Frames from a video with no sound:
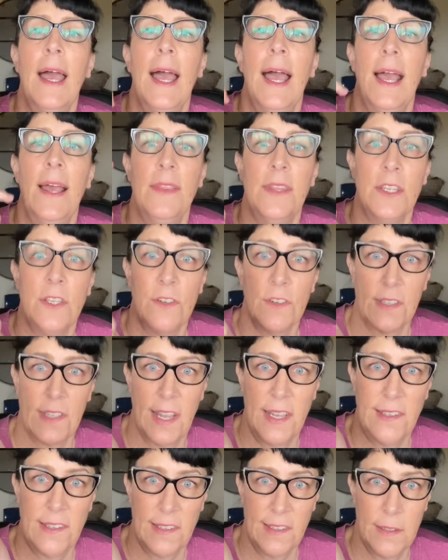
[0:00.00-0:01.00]
And then your
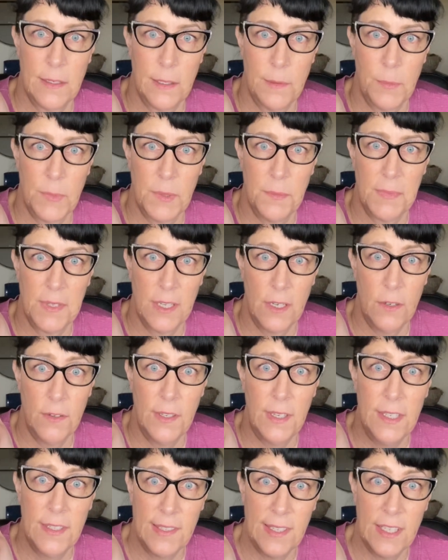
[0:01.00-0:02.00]
signs and symptoms that
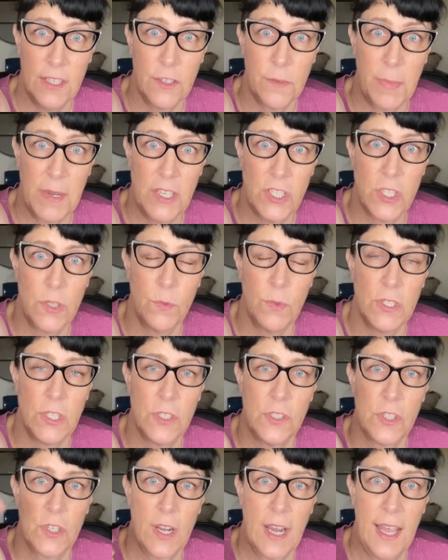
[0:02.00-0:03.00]
you see in your patient, which
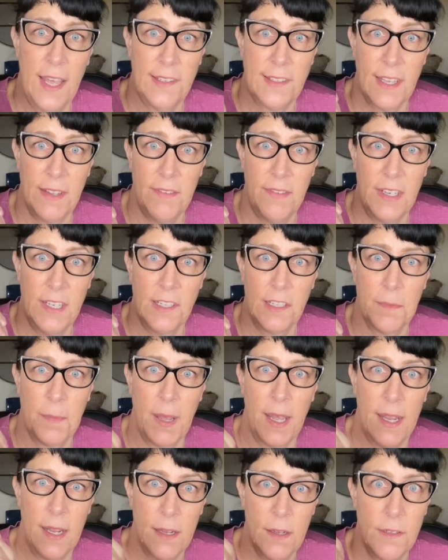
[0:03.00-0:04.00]
is your as evidenced
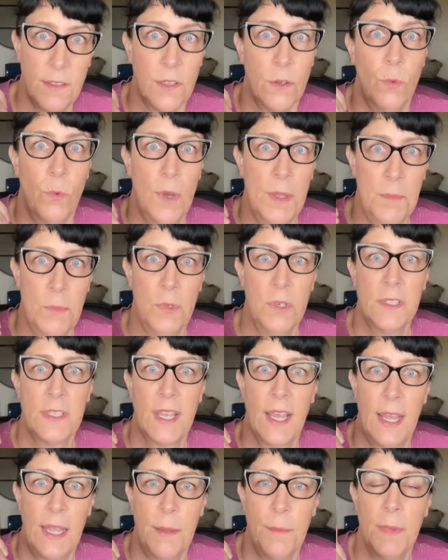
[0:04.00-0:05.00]
by. So one more
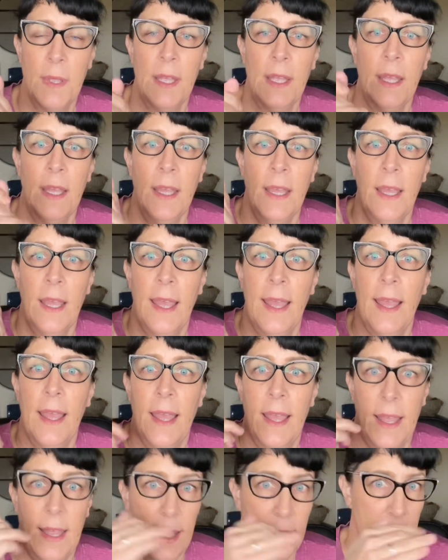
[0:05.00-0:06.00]
time,
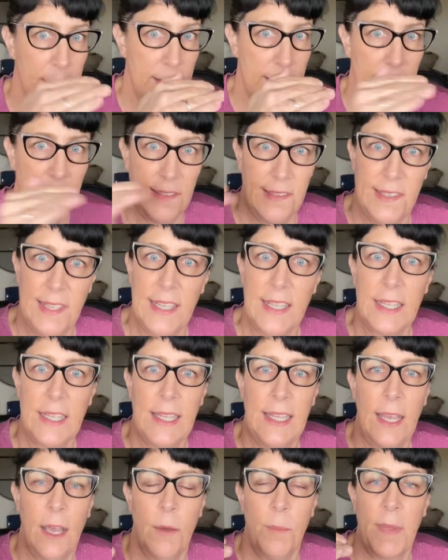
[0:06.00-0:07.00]

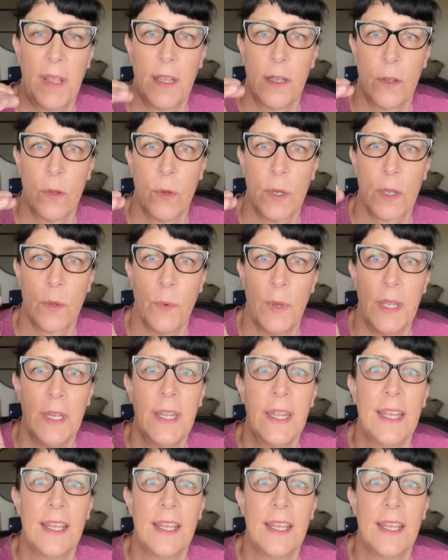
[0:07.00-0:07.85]
succinctly, I'll make a quick one.